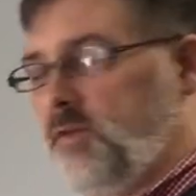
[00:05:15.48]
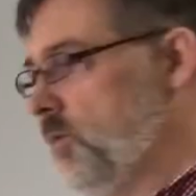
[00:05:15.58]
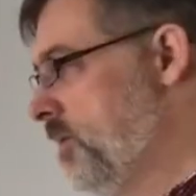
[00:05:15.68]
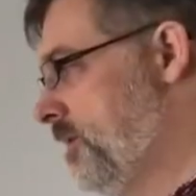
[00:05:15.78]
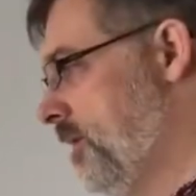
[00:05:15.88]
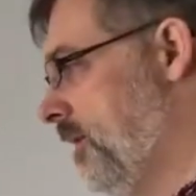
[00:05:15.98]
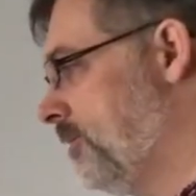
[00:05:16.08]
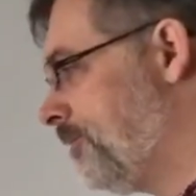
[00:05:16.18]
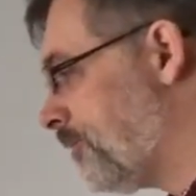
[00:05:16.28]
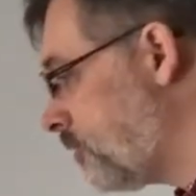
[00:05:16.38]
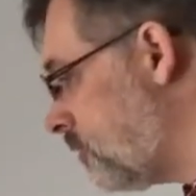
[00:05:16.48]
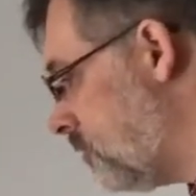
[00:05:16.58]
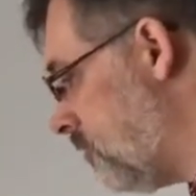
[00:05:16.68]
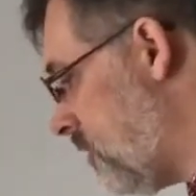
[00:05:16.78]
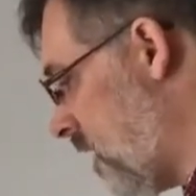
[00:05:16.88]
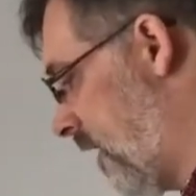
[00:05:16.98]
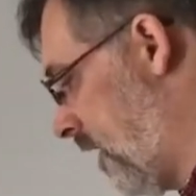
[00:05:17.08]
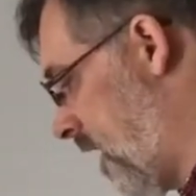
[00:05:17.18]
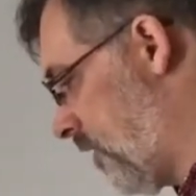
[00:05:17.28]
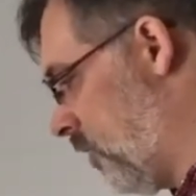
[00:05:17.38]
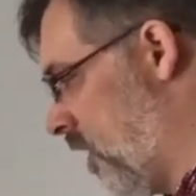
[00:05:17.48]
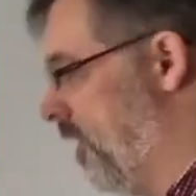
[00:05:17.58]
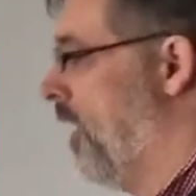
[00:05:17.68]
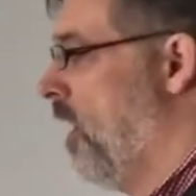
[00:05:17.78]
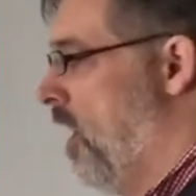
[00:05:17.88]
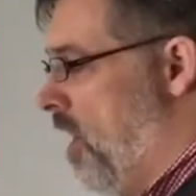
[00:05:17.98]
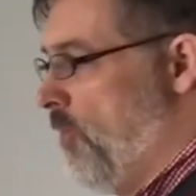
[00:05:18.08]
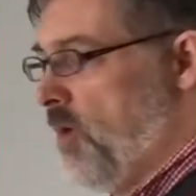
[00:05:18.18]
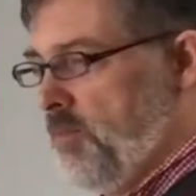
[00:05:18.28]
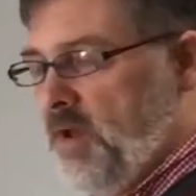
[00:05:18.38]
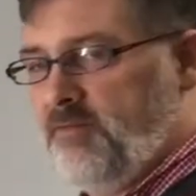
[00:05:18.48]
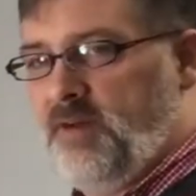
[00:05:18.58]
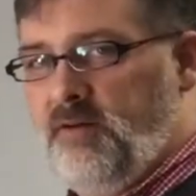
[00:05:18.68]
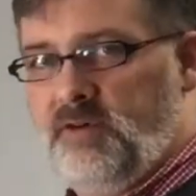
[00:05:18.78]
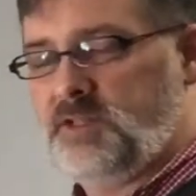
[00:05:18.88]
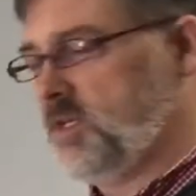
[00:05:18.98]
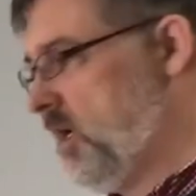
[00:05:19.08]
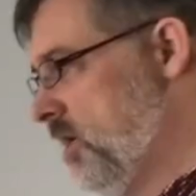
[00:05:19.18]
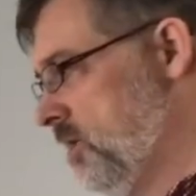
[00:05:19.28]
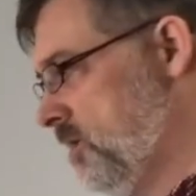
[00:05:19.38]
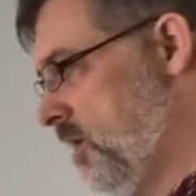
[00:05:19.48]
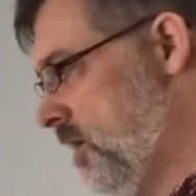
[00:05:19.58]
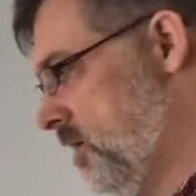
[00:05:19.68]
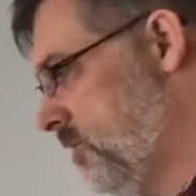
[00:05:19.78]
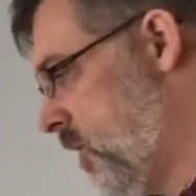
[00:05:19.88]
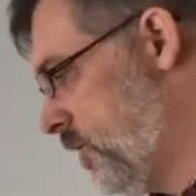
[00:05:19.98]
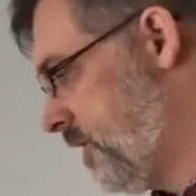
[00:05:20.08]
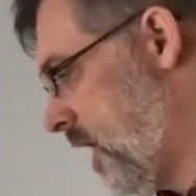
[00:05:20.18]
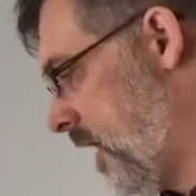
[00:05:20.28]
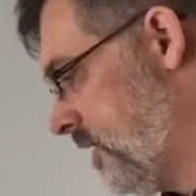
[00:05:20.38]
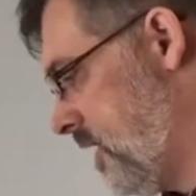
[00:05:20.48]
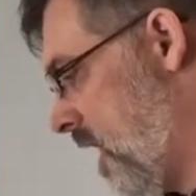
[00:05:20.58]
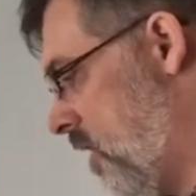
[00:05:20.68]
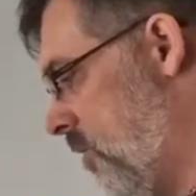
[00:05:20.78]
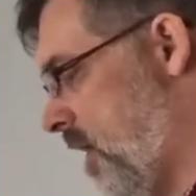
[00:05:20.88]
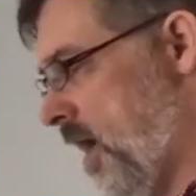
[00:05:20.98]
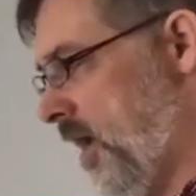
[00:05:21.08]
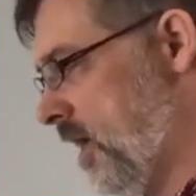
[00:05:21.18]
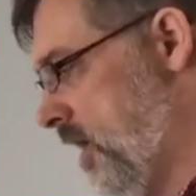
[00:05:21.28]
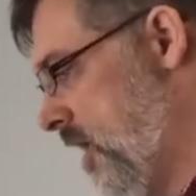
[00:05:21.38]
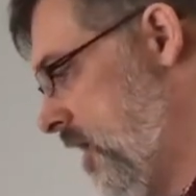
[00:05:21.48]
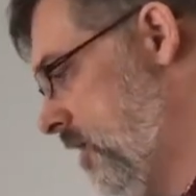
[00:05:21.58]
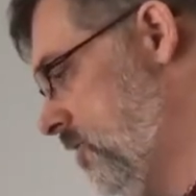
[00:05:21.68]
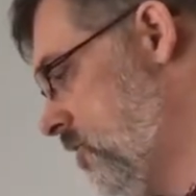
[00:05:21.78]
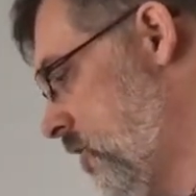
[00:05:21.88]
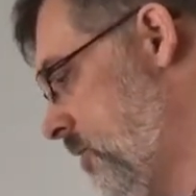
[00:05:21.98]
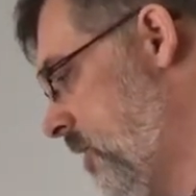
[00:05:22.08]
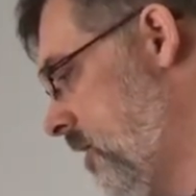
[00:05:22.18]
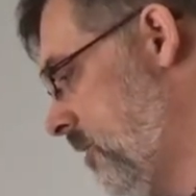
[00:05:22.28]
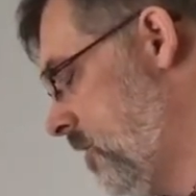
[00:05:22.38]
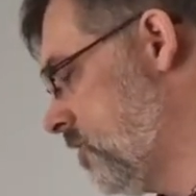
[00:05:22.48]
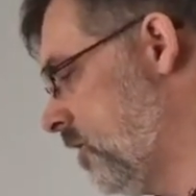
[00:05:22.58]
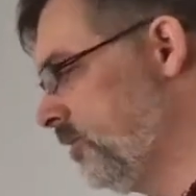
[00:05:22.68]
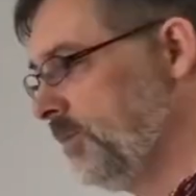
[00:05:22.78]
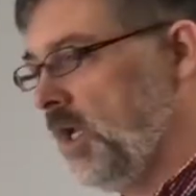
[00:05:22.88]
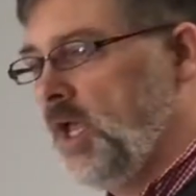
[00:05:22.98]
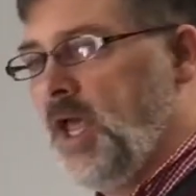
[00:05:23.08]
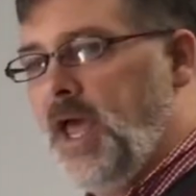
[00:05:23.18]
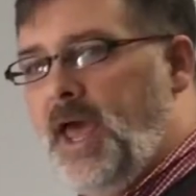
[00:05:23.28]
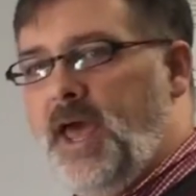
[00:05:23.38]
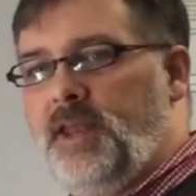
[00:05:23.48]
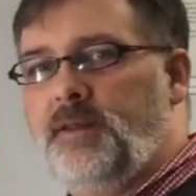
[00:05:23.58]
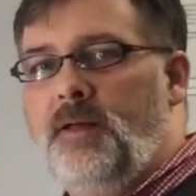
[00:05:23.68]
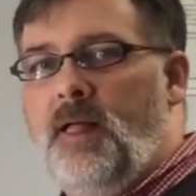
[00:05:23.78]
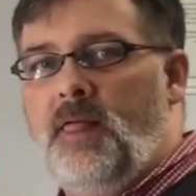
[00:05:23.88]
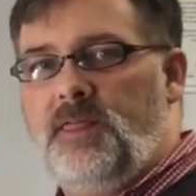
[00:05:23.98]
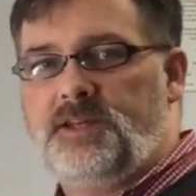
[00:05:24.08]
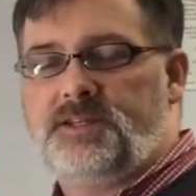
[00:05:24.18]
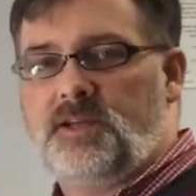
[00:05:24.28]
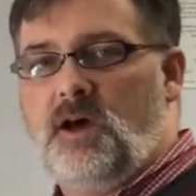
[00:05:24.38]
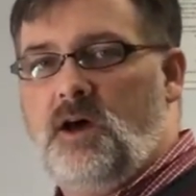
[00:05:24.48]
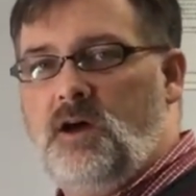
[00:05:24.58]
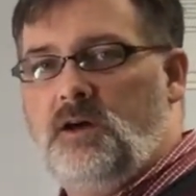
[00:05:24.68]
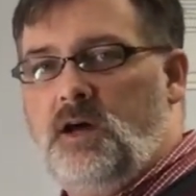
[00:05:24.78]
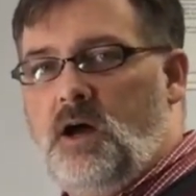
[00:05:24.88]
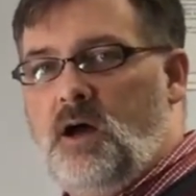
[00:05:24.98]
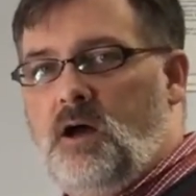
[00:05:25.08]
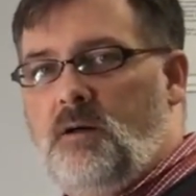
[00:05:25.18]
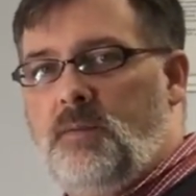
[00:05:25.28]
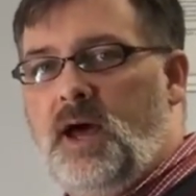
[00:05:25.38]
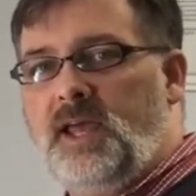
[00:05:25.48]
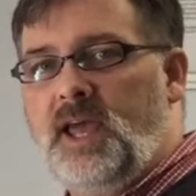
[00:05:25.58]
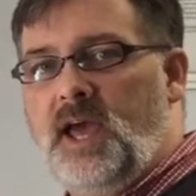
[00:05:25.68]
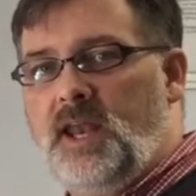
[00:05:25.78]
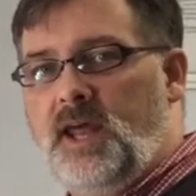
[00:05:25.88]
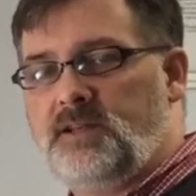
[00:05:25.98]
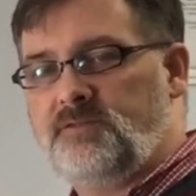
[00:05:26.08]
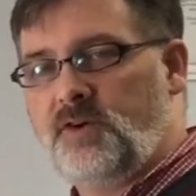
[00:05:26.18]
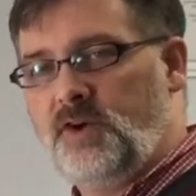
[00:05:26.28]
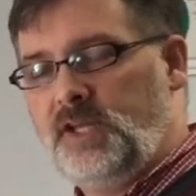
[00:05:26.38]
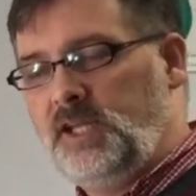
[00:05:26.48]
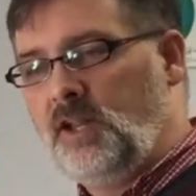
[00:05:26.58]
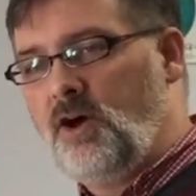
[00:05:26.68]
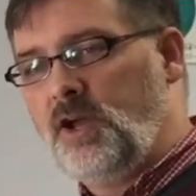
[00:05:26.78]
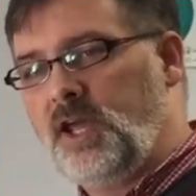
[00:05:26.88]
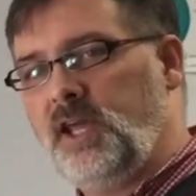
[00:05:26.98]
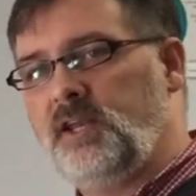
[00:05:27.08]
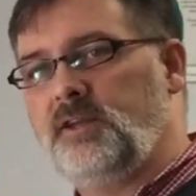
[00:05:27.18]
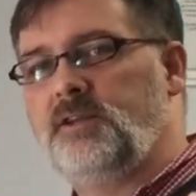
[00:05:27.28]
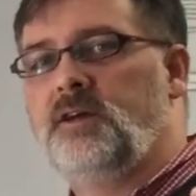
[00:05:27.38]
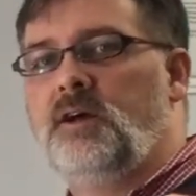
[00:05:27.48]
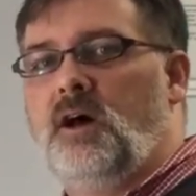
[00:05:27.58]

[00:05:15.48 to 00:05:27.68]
fluency. And another one, and one of my favorite songs, is Both Sides Now by Canadian Joni Mitchell. And this song, again, has very elongated